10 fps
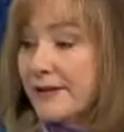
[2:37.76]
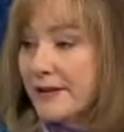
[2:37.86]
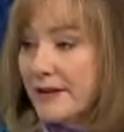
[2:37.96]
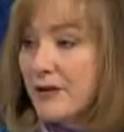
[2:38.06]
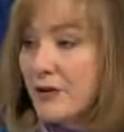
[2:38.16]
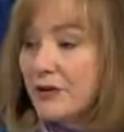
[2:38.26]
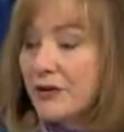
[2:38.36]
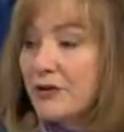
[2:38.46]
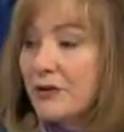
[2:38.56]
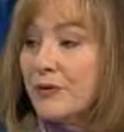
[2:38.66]
that he
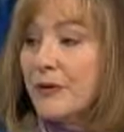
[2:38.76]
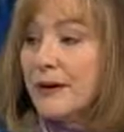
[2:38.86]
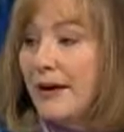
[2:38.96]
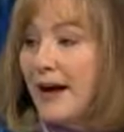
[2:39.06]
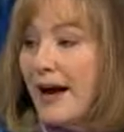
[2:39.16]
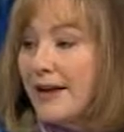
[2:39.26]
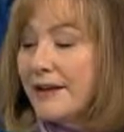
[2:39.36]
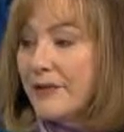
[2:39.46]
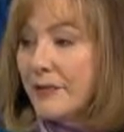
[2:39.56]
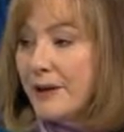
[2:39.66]
couldn't do, I
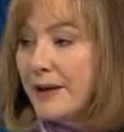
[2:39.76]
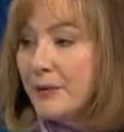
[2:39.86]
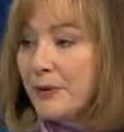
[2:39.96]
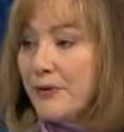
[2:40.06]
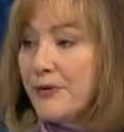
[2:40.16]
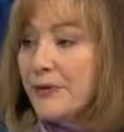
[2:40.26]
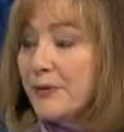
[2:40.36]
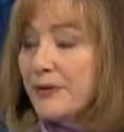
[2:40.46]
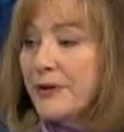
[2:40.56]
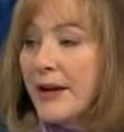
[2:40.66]
had never been able to
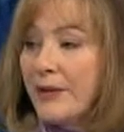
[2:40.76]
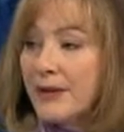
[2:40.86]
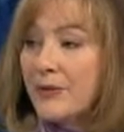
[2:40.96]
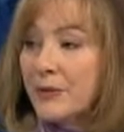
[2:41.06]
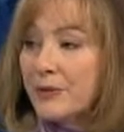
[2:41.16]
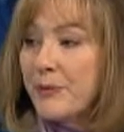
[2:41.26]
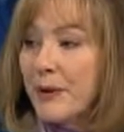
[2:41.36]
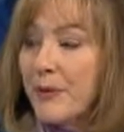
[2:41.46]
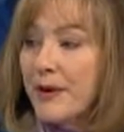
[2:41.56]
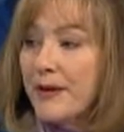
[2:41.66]
do. So now I knew it was
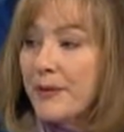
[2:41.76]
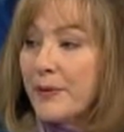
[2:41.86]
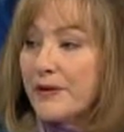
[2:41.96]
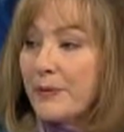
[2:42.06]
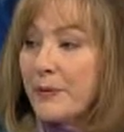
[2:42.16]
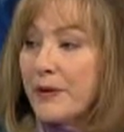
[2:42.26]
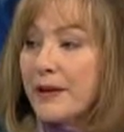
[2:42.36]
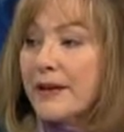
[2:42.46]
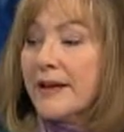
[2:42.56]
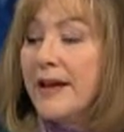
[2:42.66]
my brain that wasn't
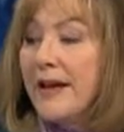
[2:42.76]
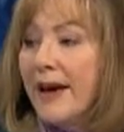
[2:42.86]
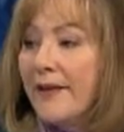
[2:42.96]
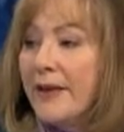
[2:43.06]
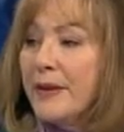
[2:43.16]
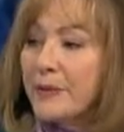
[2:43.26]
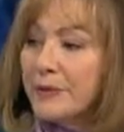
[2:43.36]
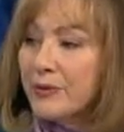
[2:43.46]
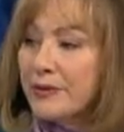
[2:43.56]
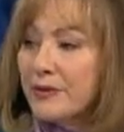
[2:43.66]
working. And then there
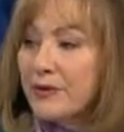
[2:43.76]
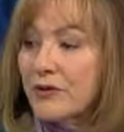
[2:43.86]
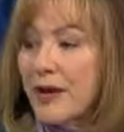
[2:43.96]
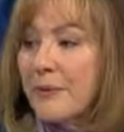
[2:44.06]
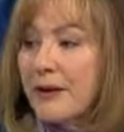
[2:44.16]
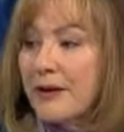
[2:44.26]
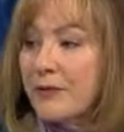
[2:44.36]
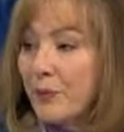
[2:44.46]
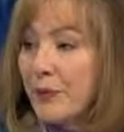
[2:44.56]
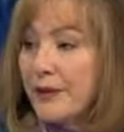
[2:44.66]
was research coming out
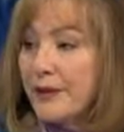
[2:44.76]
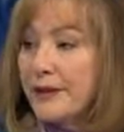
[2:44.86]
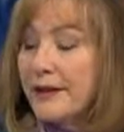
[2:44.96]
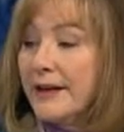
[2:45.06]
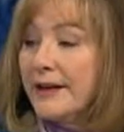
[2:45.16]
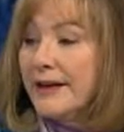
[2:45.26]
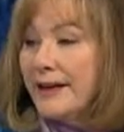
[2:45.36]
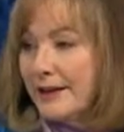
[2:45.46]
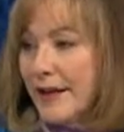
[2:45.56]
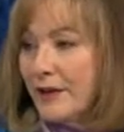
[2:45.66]
of Berkeley
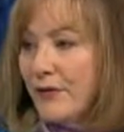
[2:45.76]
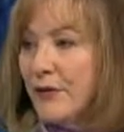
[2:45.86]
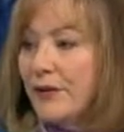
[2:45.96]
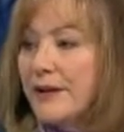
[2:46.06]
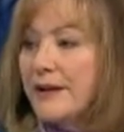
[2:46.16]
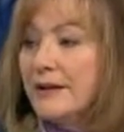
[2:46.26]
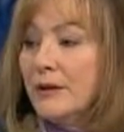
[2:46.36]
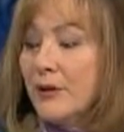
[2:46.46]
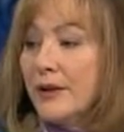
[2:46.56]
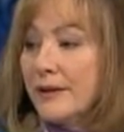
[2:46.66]
in California
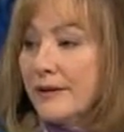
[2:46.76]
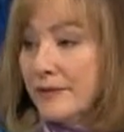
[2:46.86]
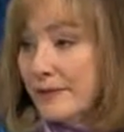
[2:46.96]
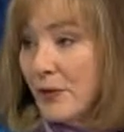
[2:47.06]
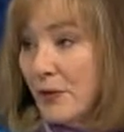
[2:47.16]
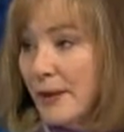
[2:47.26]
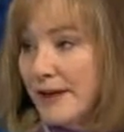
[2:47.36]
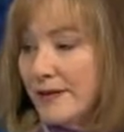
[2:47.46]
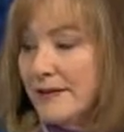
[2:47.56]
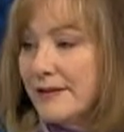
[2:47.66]
looking at
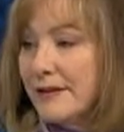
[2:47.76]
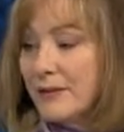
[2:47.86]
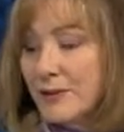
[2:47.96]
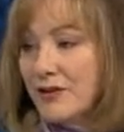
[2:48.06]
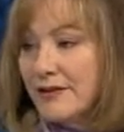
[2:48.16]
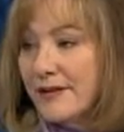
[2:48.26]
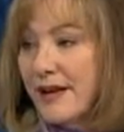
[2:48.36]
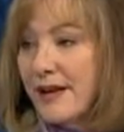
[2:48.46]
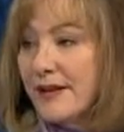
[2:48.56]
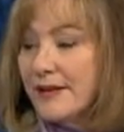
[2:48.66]
neuroplasticity, which is
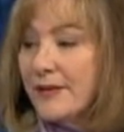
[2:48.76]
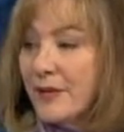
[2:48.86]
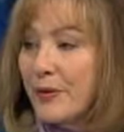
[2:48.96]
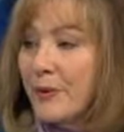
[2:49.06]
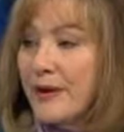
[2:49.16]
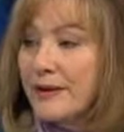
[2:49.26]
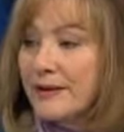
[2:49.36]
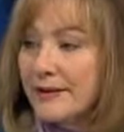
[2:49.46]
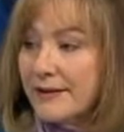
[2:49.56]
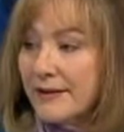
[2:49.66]
that idea that the
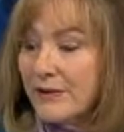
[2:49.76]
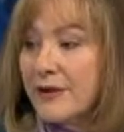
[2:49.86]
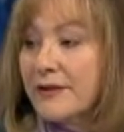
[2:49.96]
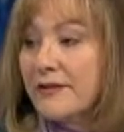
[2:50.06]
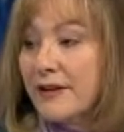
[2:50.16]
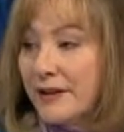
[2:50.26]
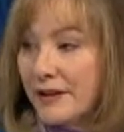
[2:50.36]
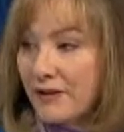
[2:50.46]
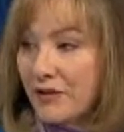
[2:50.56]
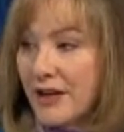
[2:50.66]
brain isn't fixed, that it
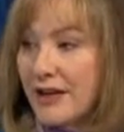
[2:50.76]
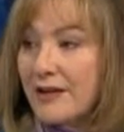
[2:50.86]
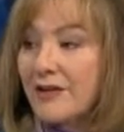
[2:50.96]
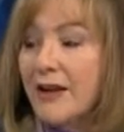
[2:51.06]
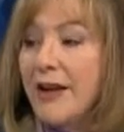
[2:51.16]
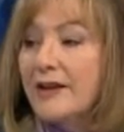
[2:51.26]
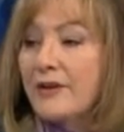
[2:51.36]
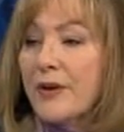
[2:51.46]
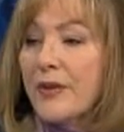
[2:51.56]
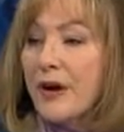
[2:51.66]
can change.
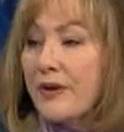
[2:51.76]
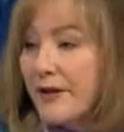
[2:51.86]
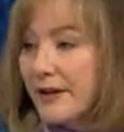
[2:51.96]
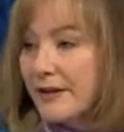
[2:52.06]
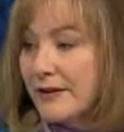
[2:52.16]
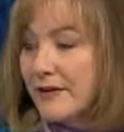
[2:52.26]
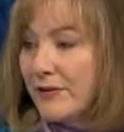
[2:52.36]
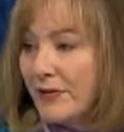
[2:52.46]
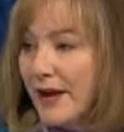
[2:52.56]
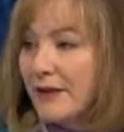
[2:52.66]
So I thought if I could
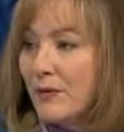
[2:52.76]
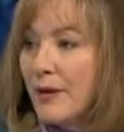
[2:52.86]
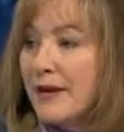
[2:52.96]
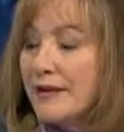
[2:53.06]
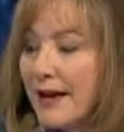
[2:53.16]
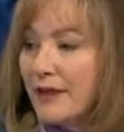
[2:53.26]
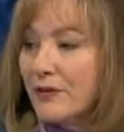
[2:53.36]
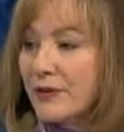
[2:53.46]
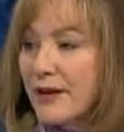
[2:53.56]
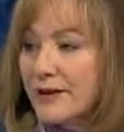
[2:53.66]
find a way to
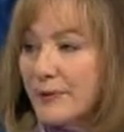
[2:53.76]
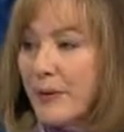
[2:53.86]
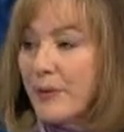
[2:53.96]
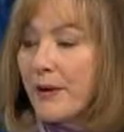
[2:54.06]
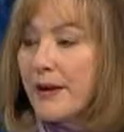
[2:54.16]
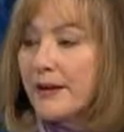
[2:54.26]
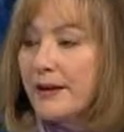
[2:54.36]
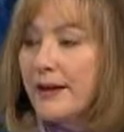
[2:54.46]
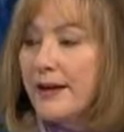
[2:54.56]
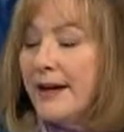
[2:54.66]
exercise my
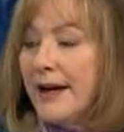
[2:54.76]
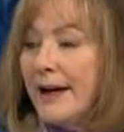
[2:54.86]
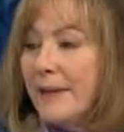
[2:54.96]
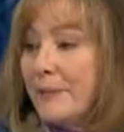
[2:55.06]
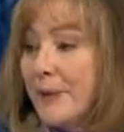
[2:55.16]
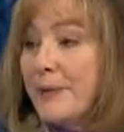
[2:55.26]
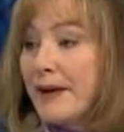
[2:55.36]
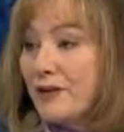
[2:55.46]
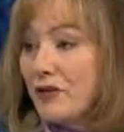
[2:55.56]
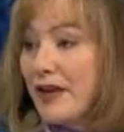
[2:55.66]
brain, maybe
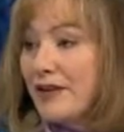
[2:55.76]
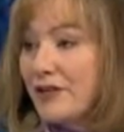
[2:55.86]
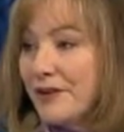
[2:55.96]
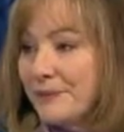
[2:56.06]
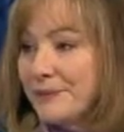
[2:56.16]
I could change it.